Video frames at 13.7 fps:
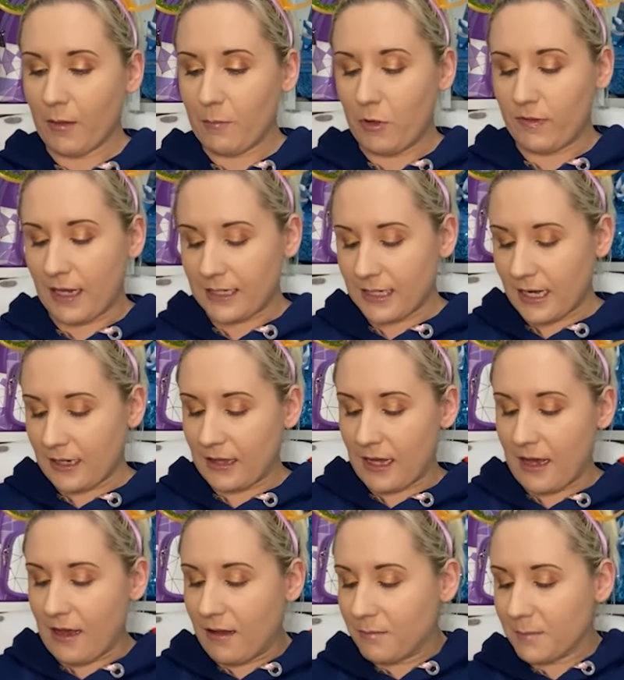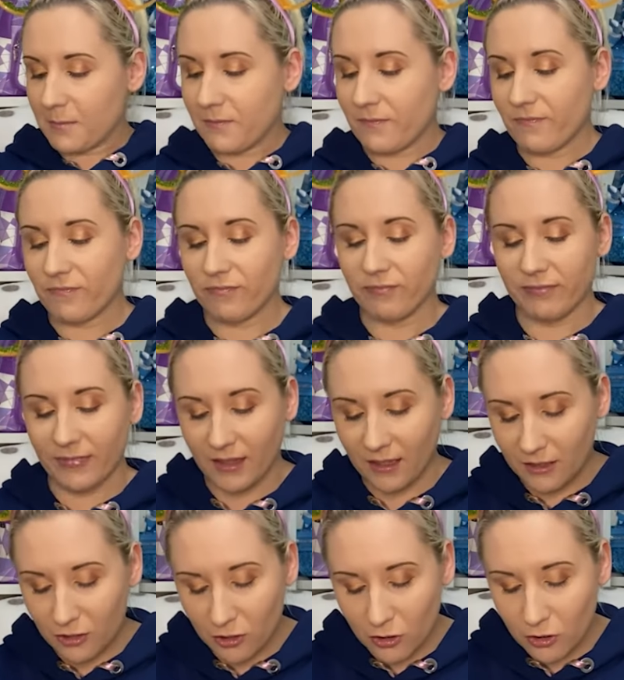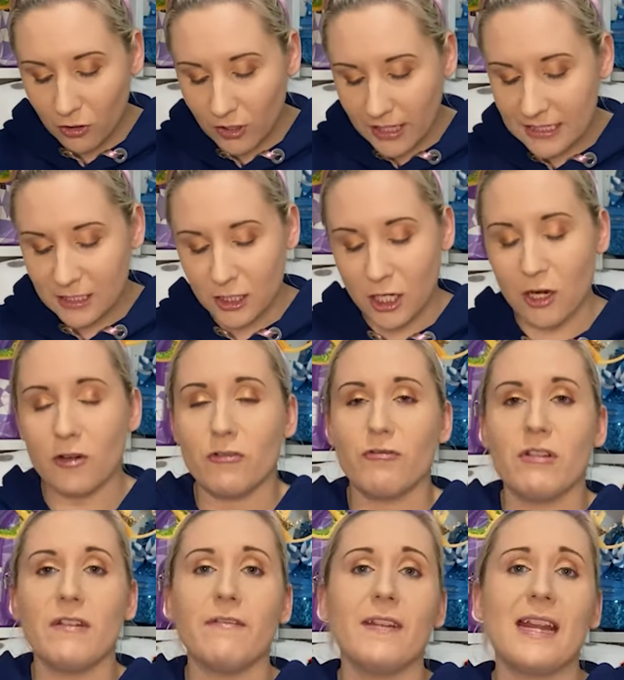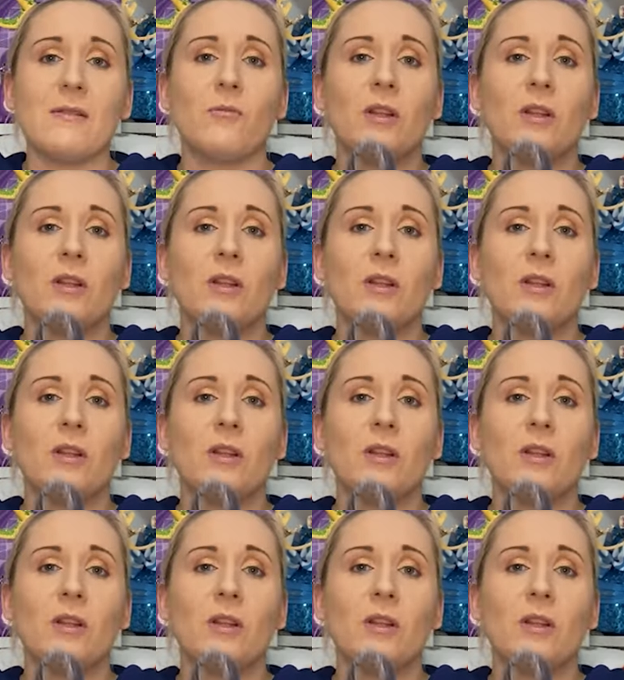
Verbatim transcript: move that tag there. Look, it's Tiana and Naveen